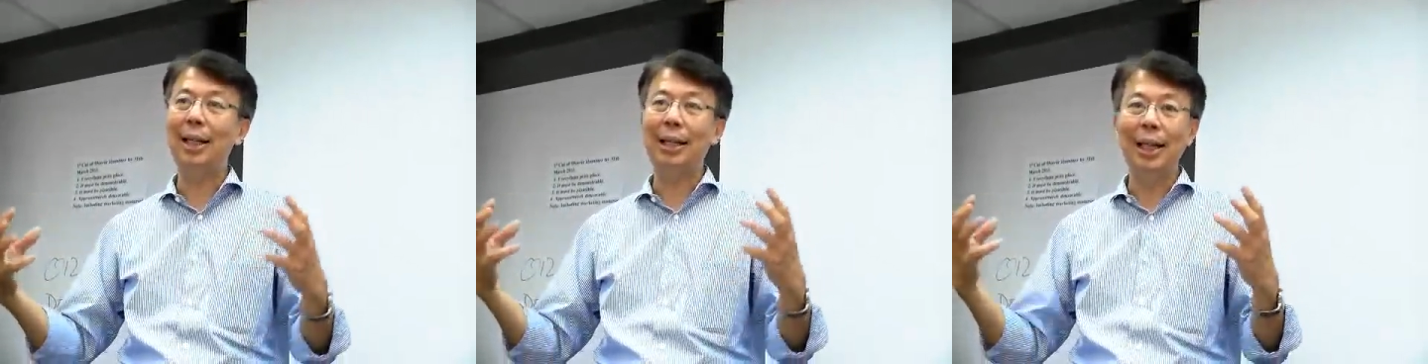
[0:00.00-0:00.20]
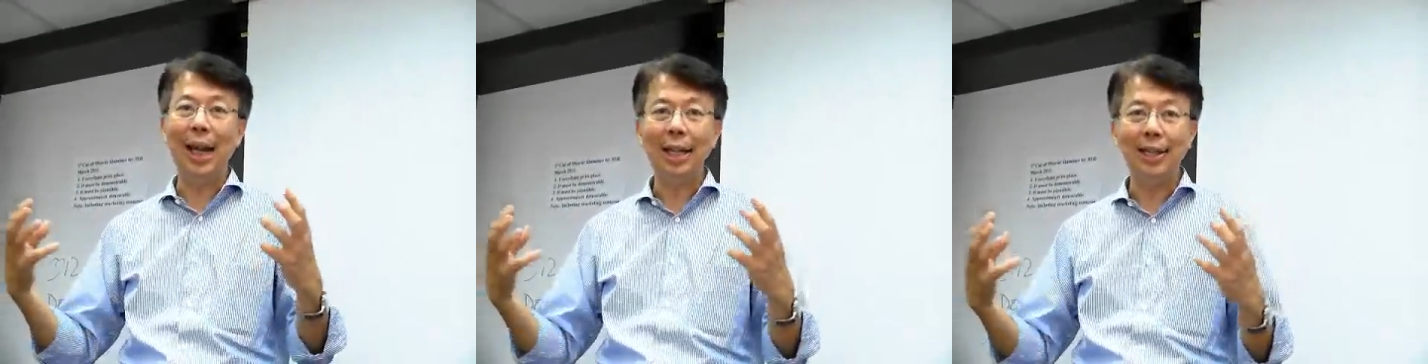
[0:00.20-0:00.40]

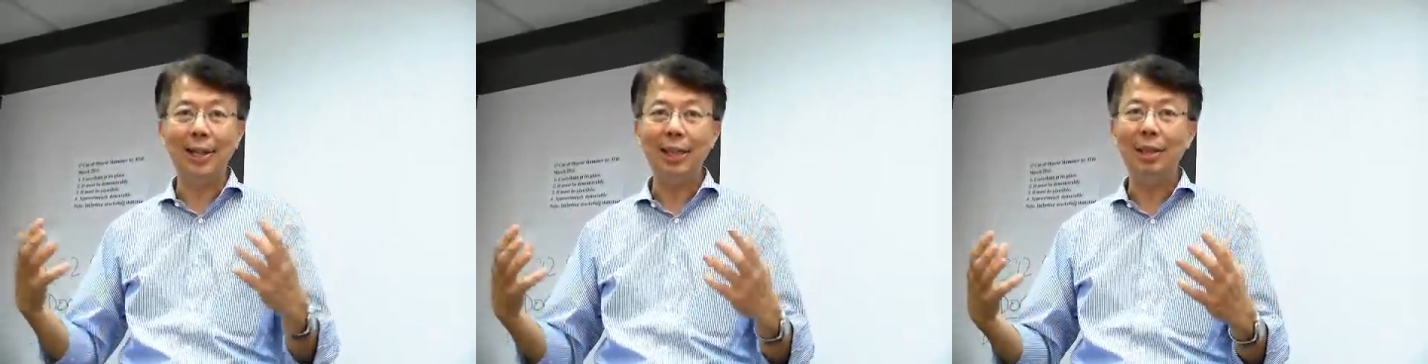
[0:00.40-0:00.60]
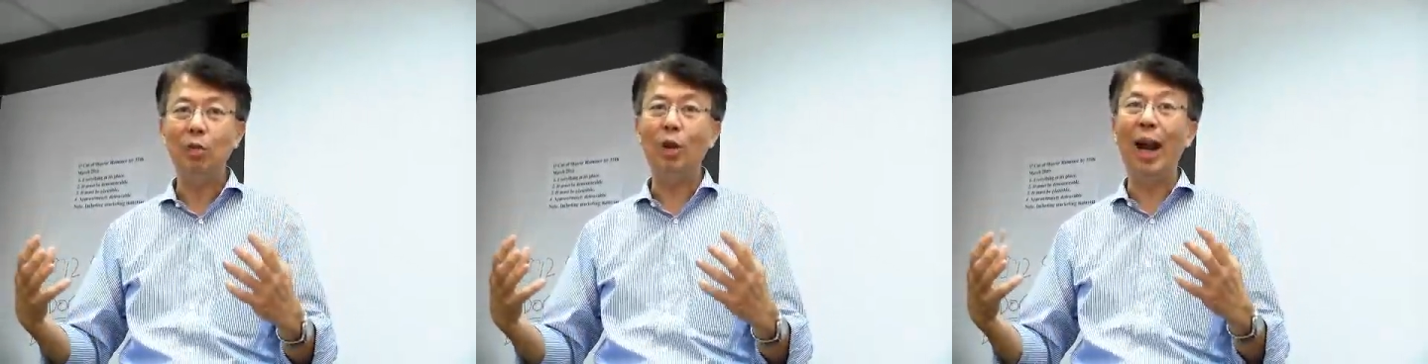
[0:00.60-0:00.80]

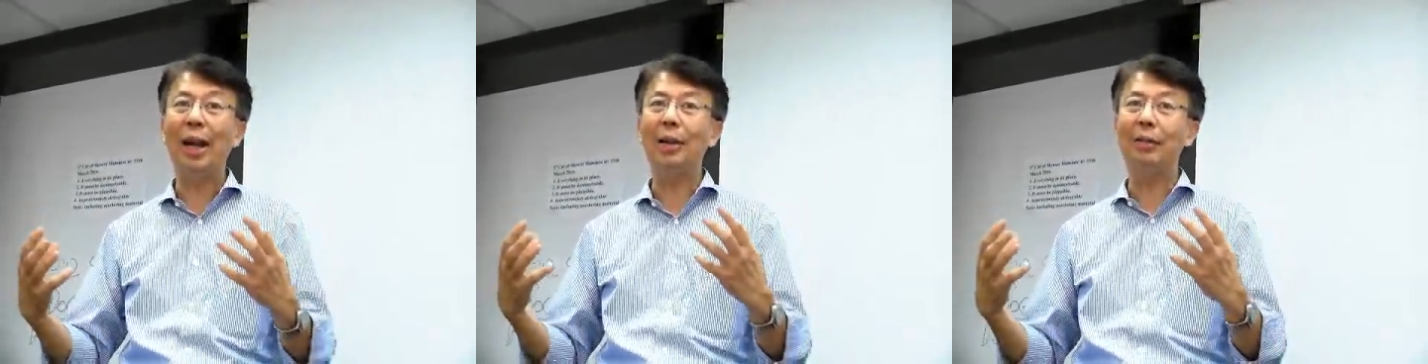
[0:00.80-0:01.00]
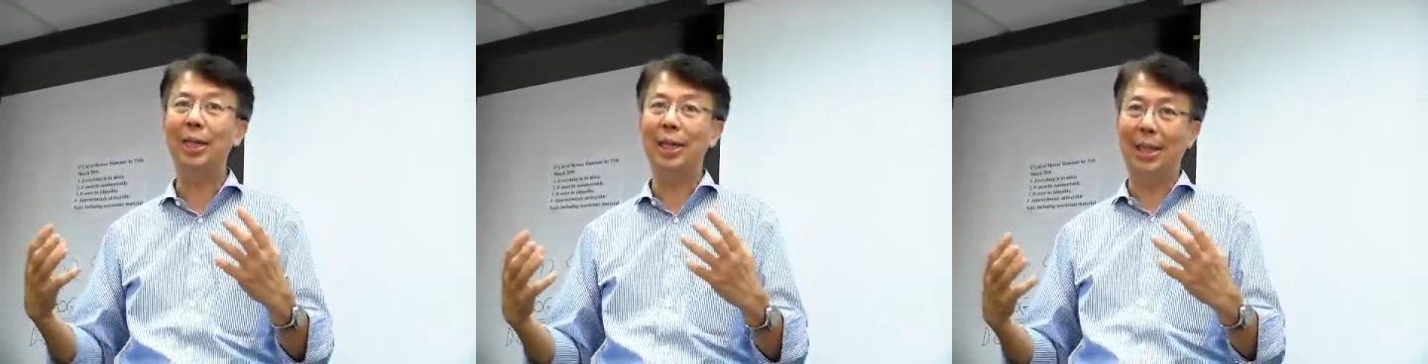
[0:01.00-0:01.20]
connecting
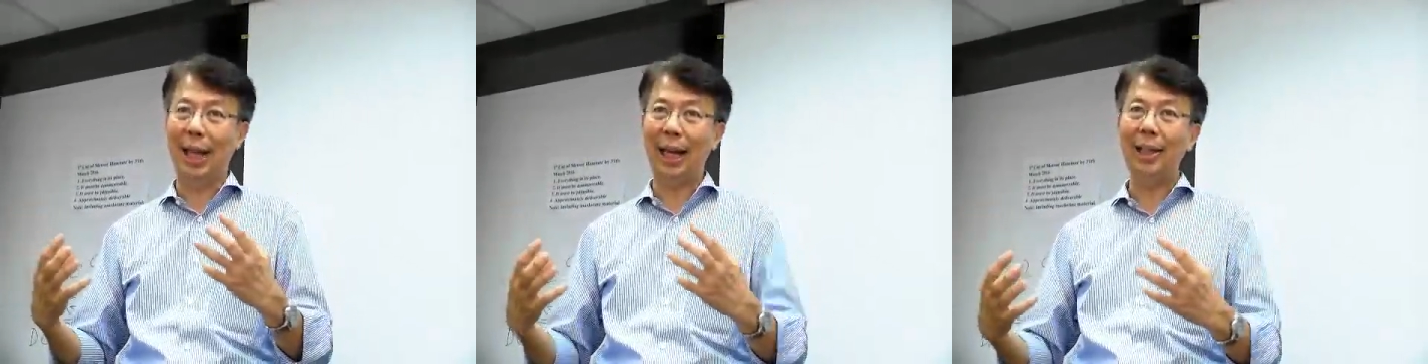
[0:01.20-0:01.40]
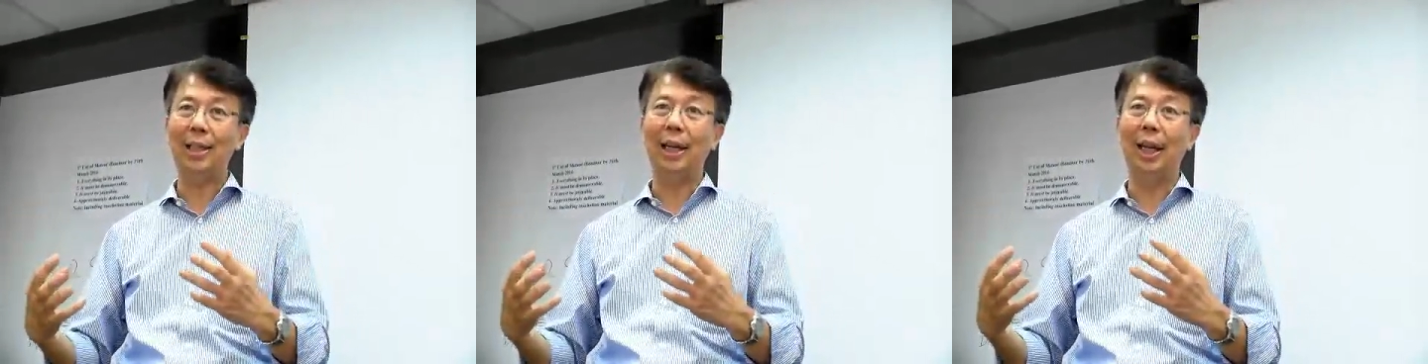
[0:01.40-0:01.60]
relevant
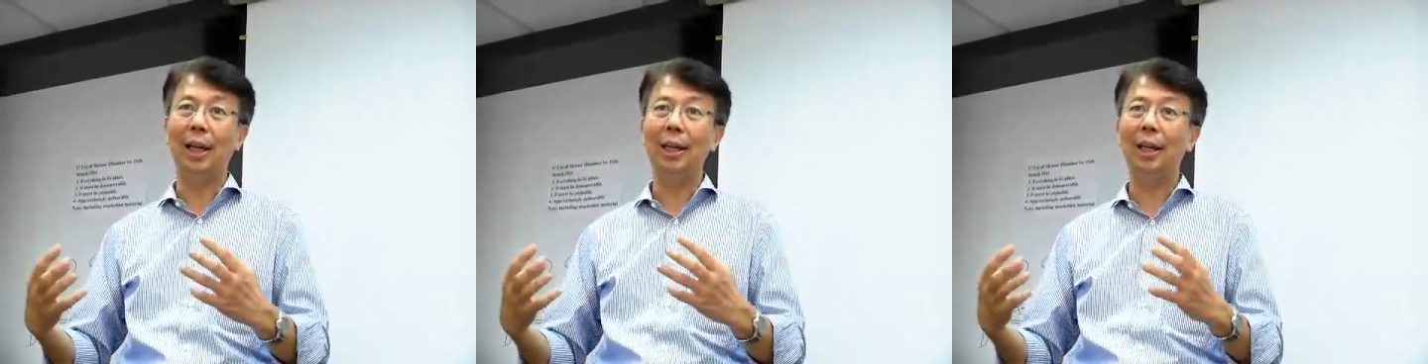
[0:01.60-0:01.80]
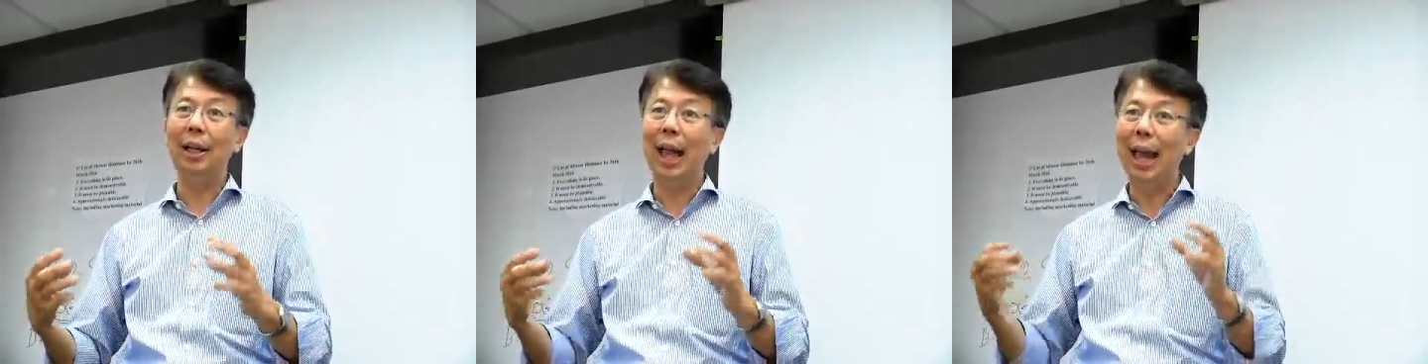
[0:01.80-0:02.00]
data,